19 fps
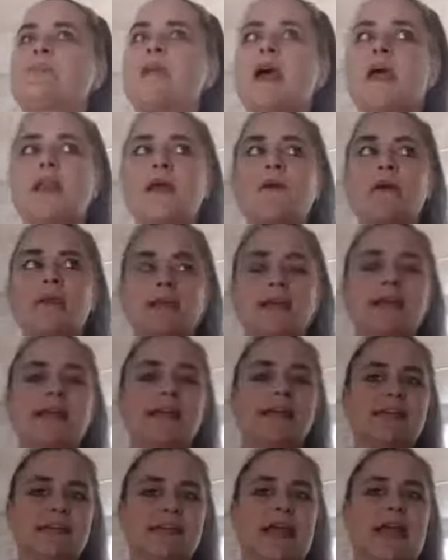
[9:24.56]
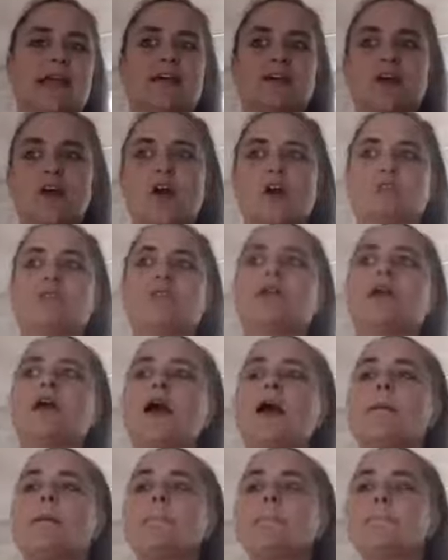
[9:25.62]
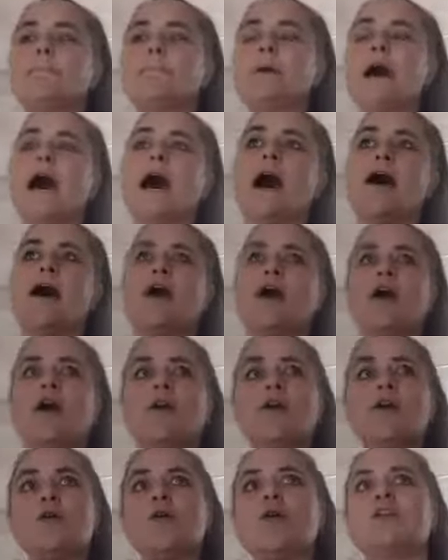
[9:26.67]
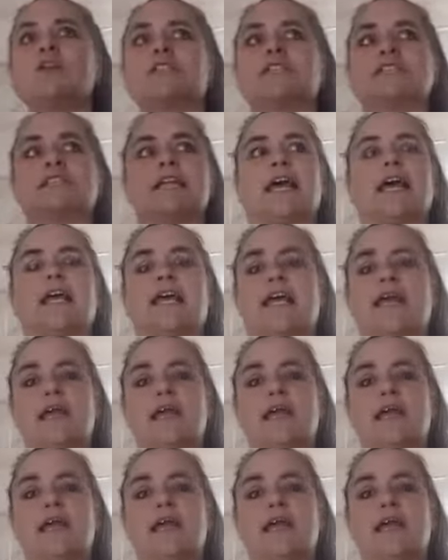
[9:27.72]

went, "Yeah, yeah, yeah, of course." But in all honesty,